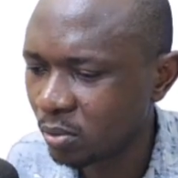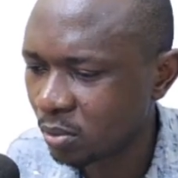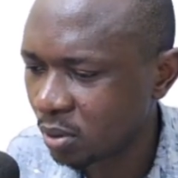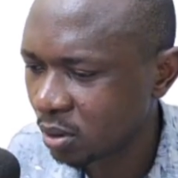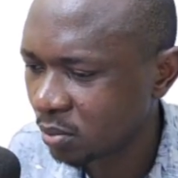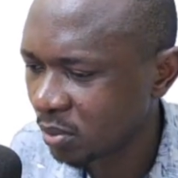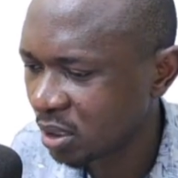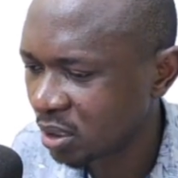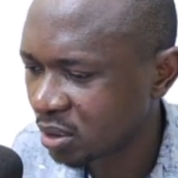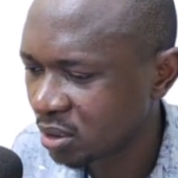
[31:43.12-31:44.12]
Let me
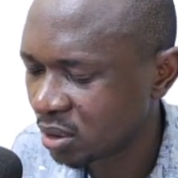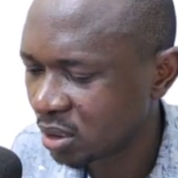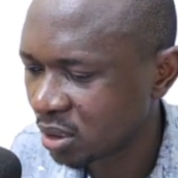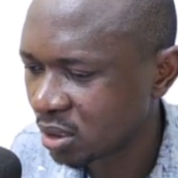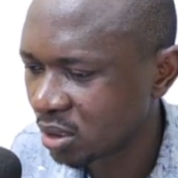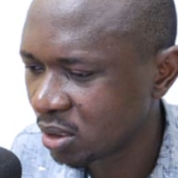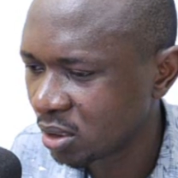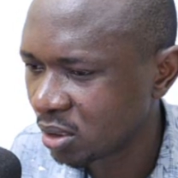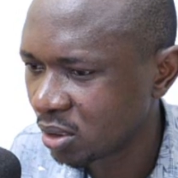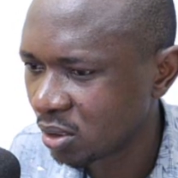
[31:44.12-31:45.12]
just check
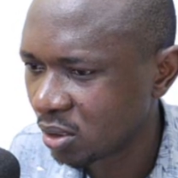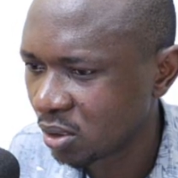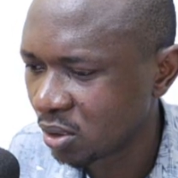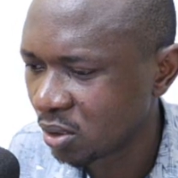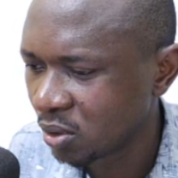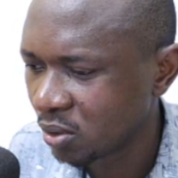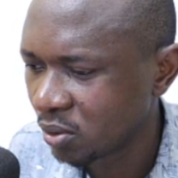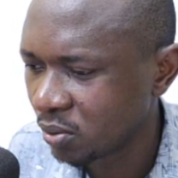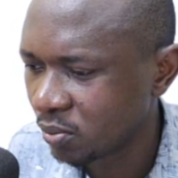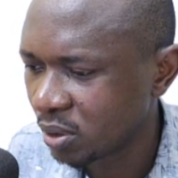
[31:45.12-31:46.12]

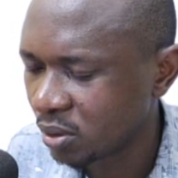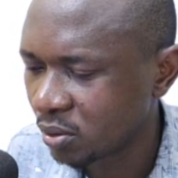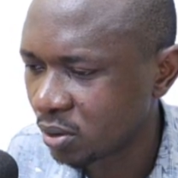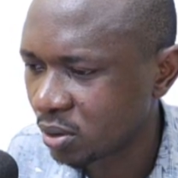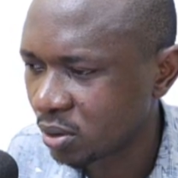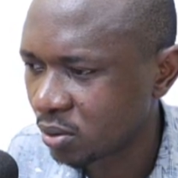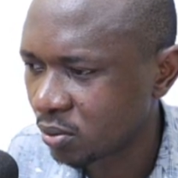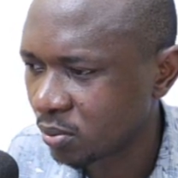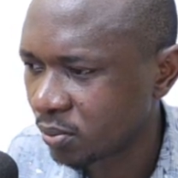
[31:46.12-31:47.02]
inventory turnover.